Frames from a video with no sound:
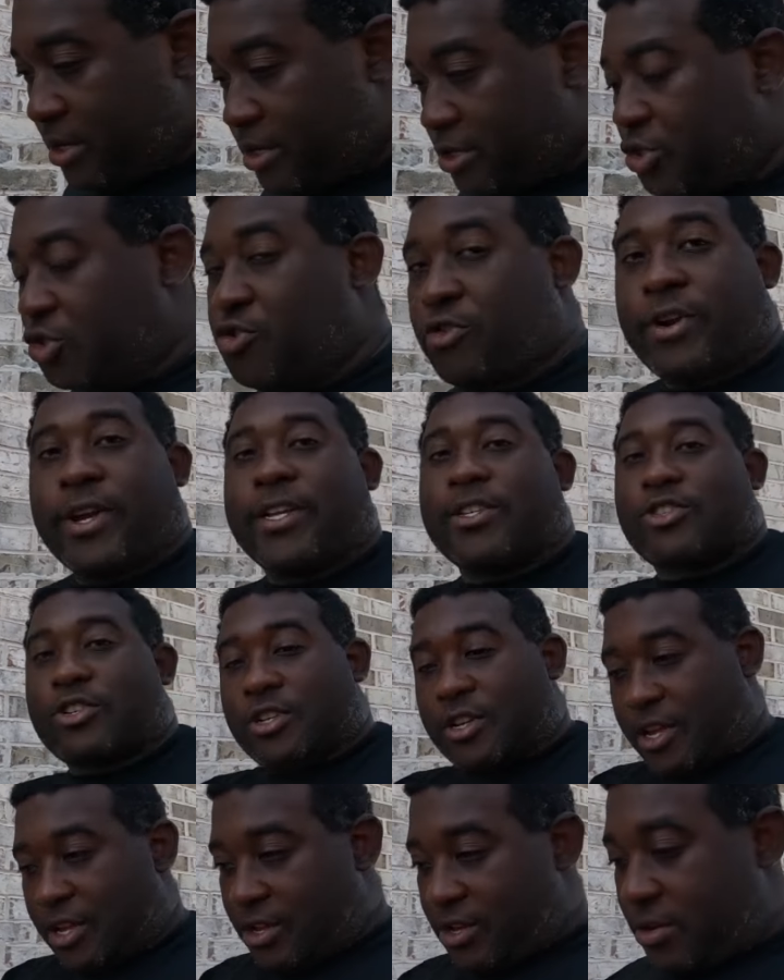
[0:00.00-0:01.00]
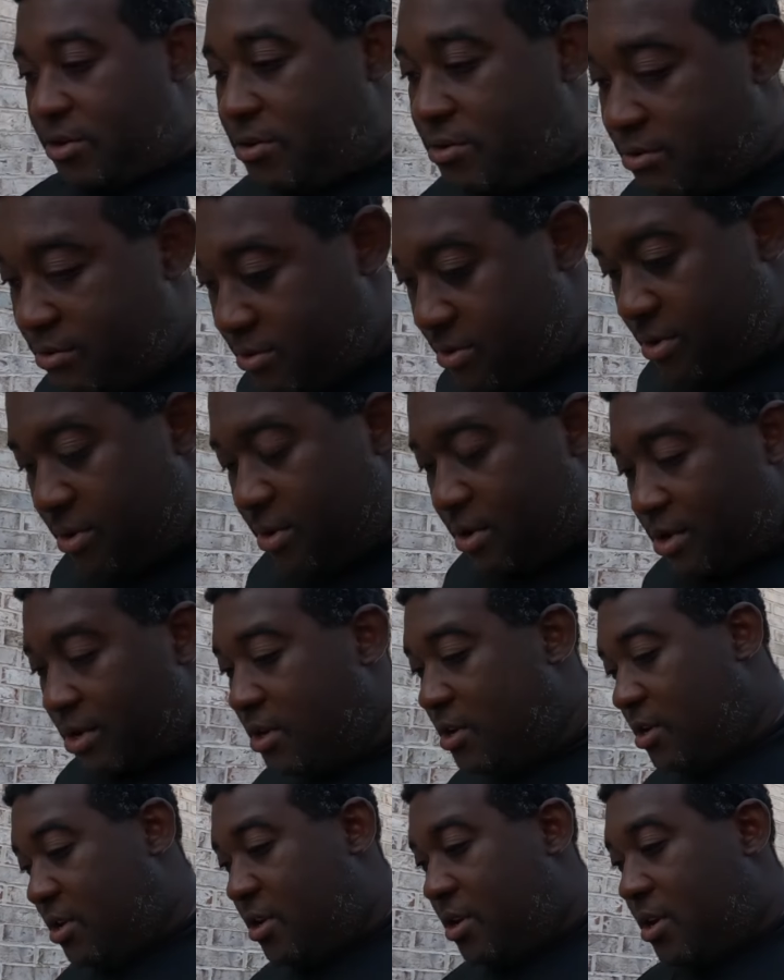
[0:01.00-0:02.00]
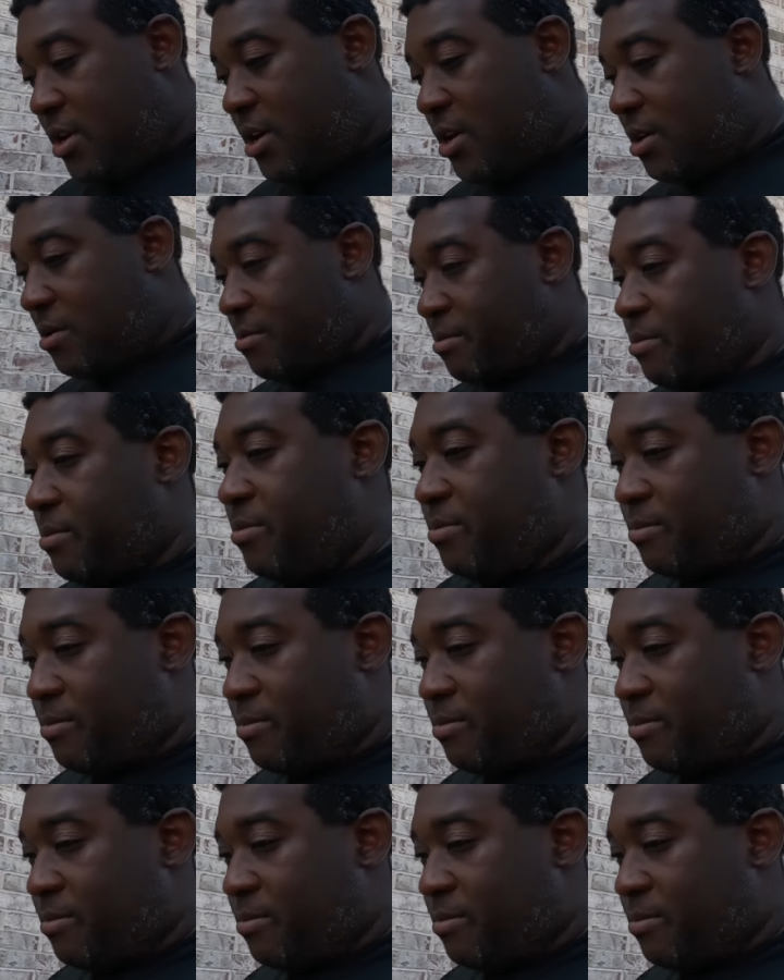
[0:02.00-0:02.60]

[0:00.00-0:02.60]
trench, there you go. Um,